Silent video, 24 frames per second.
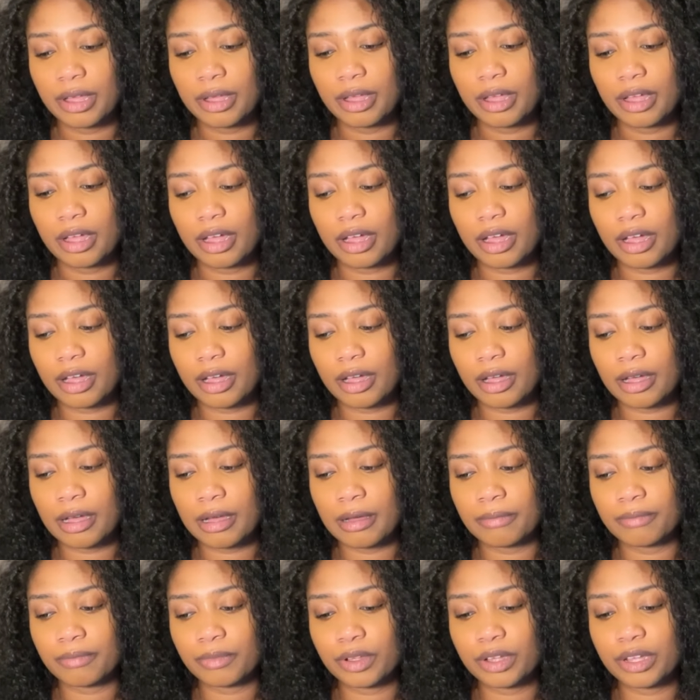
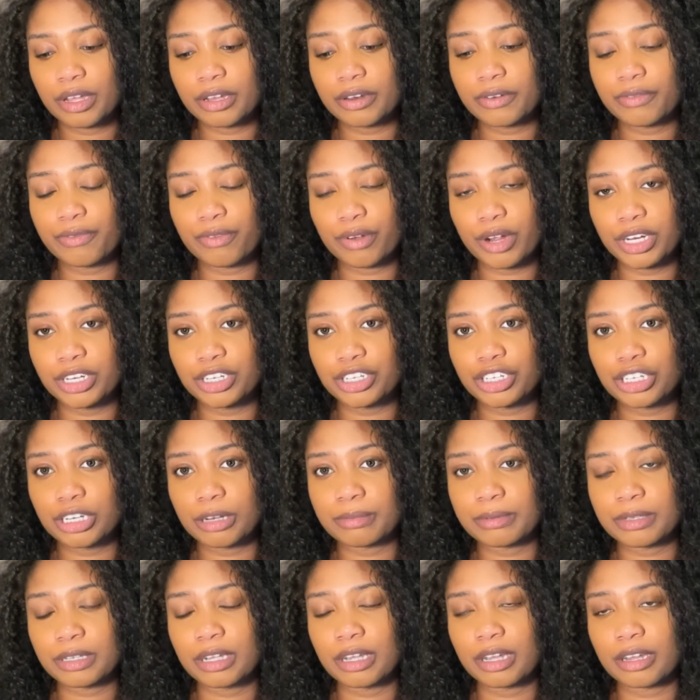good
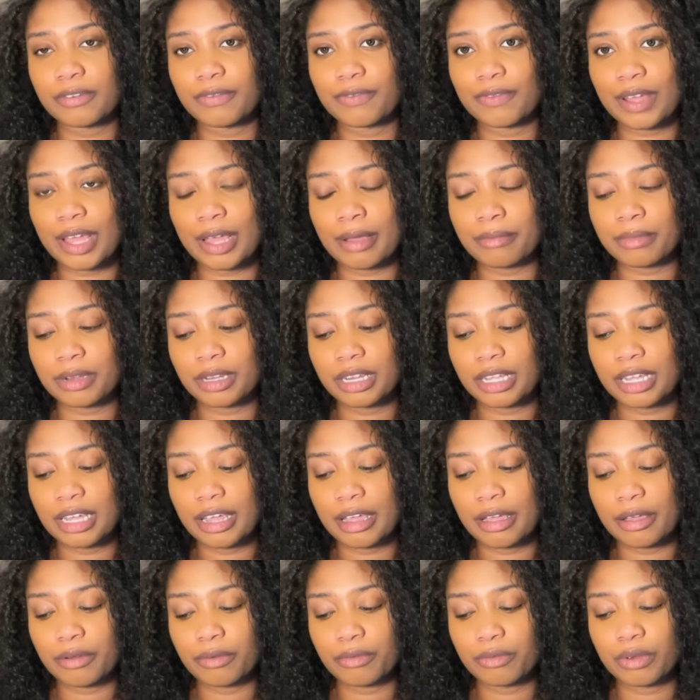friendships, good
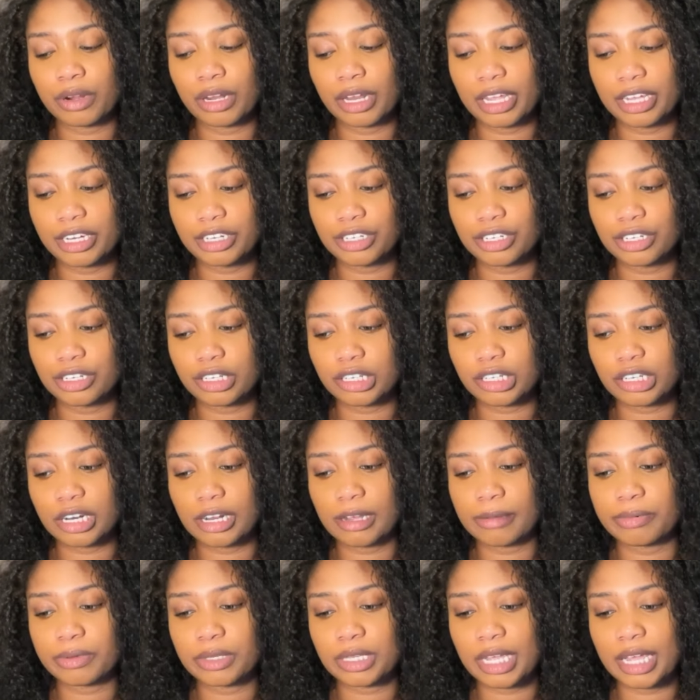family
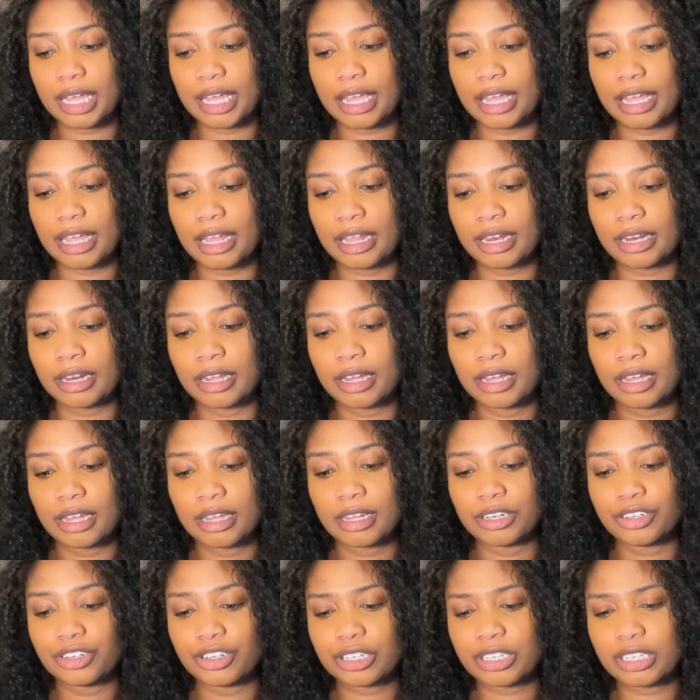relationships, and
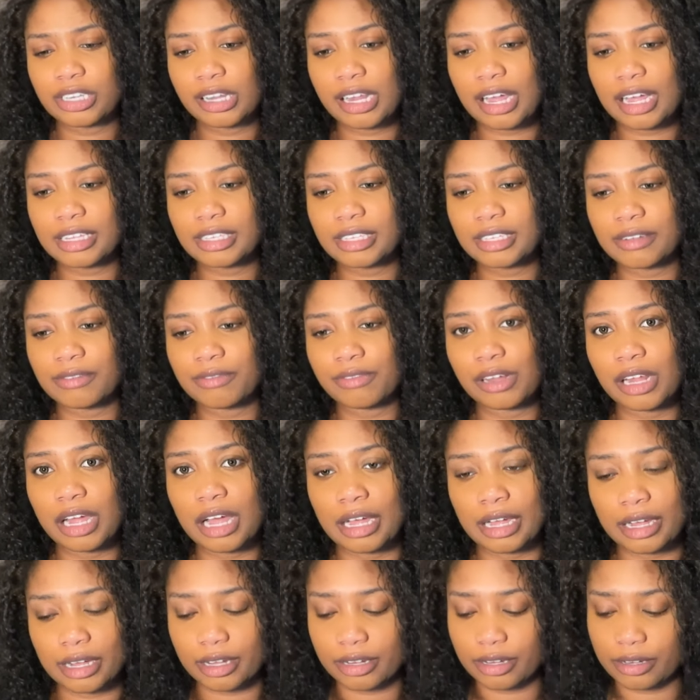just lots of
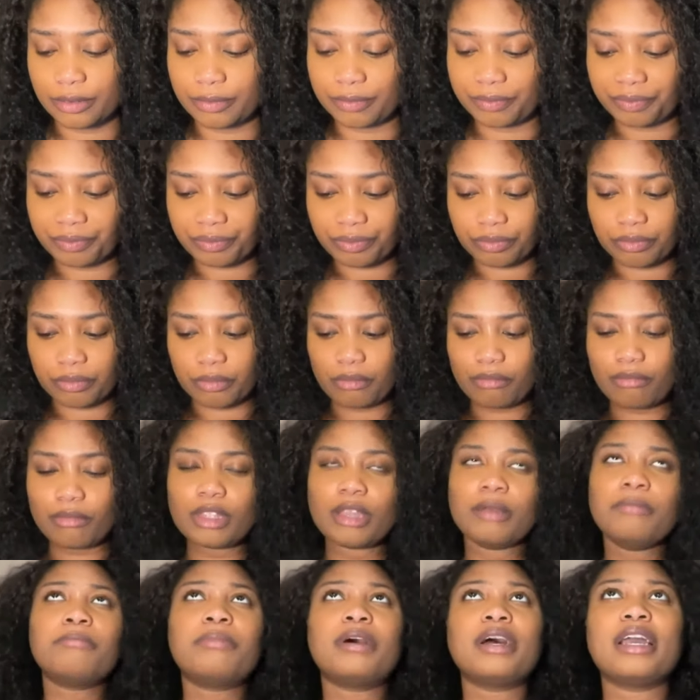luck.
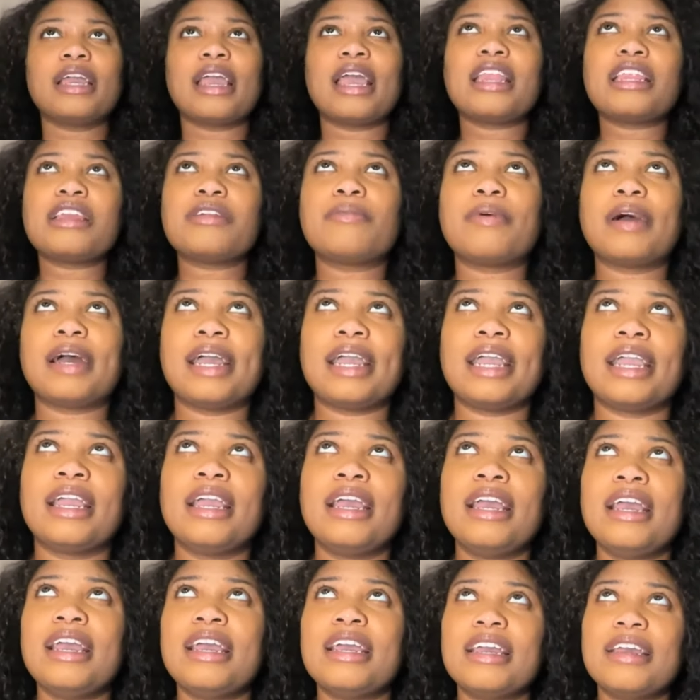But anyway,
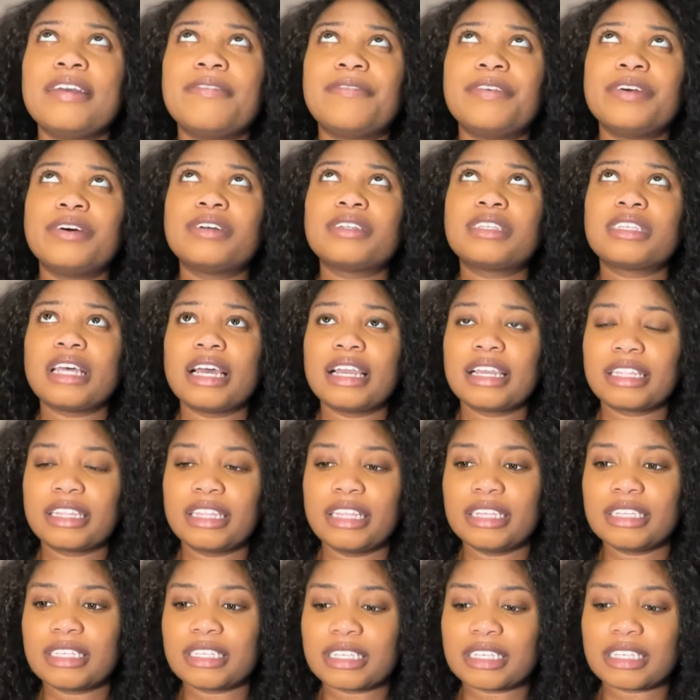it feels like
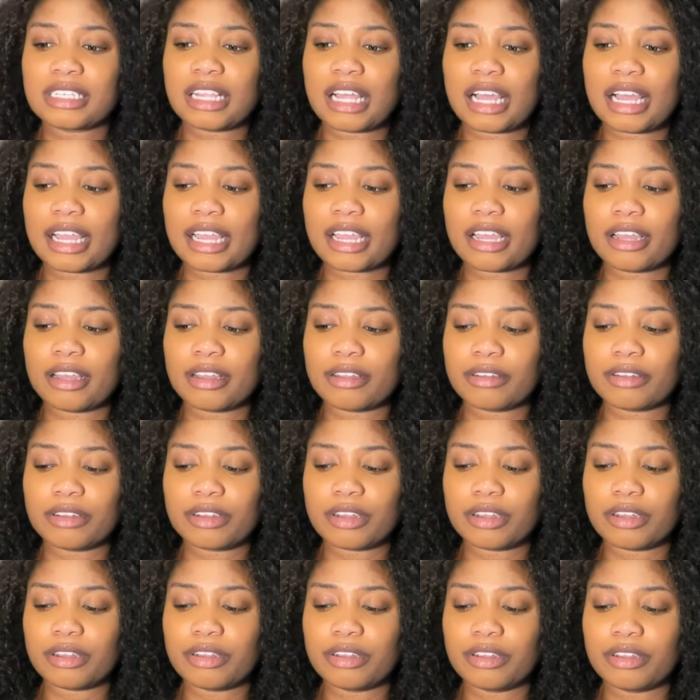this is like
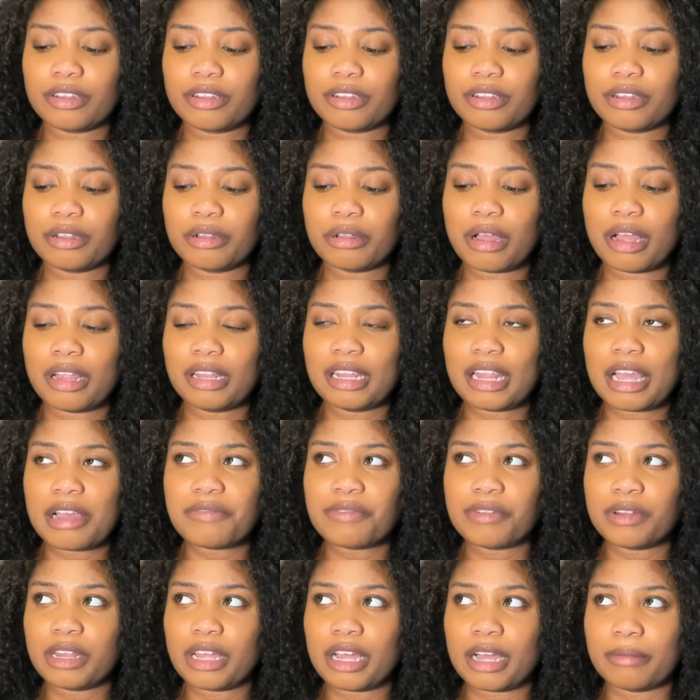a
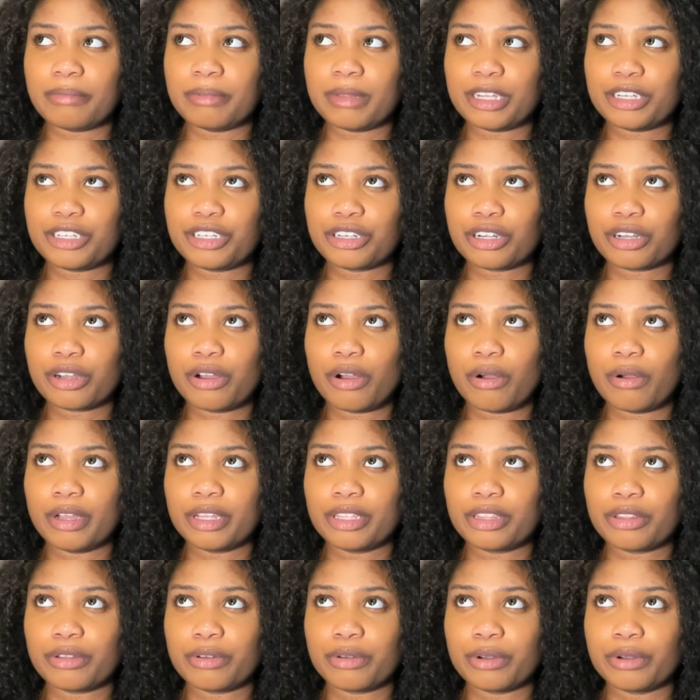level up that you're
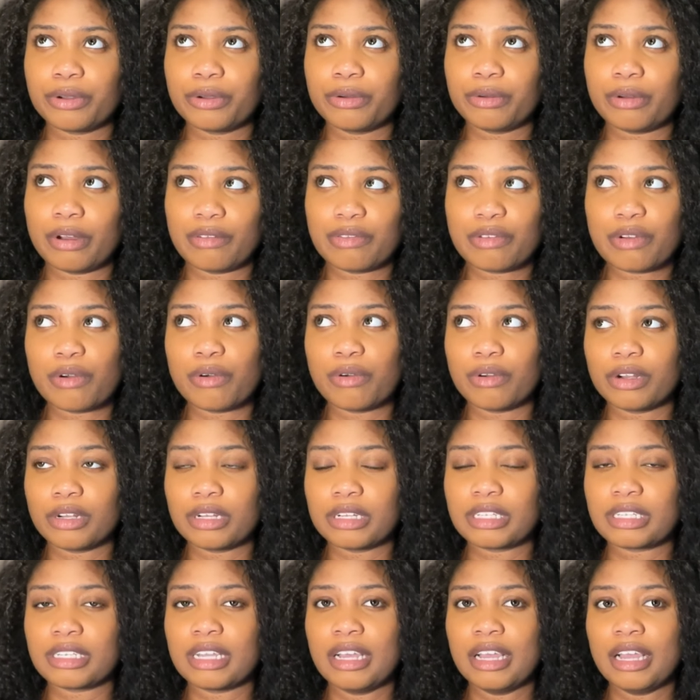going through, of
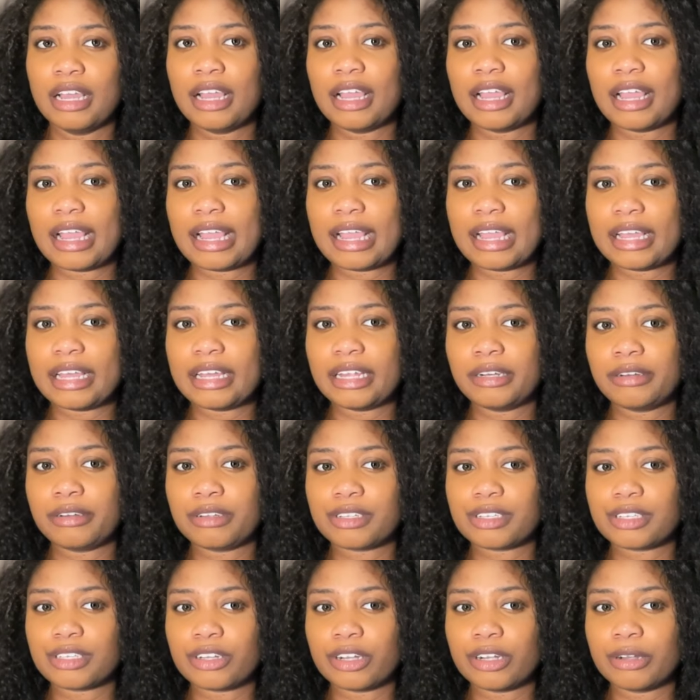course, and
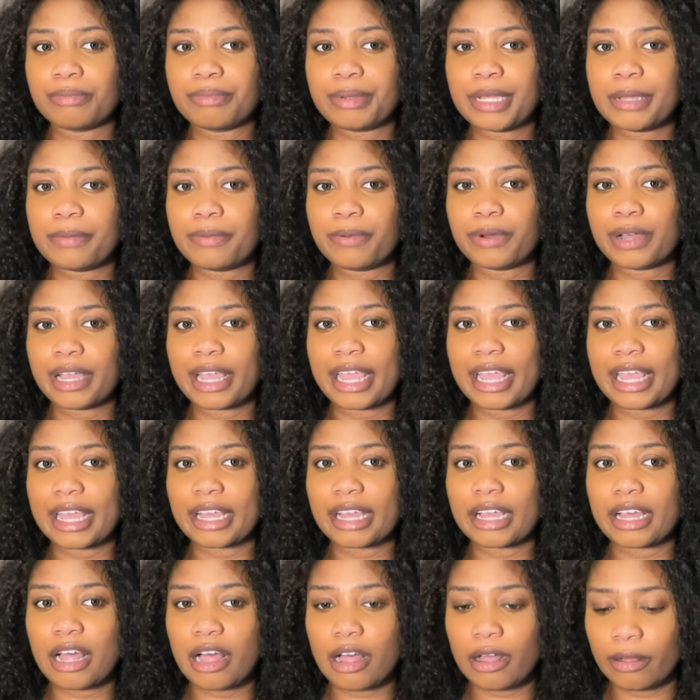certain people can't
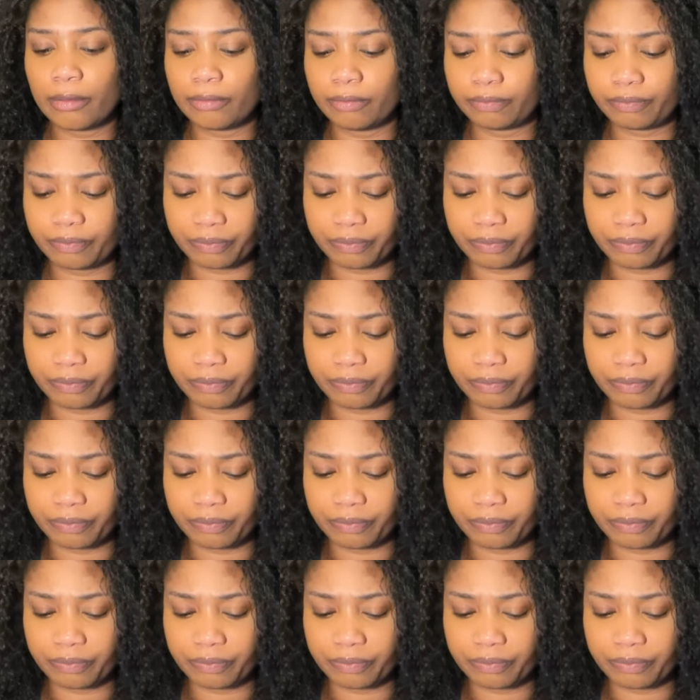come.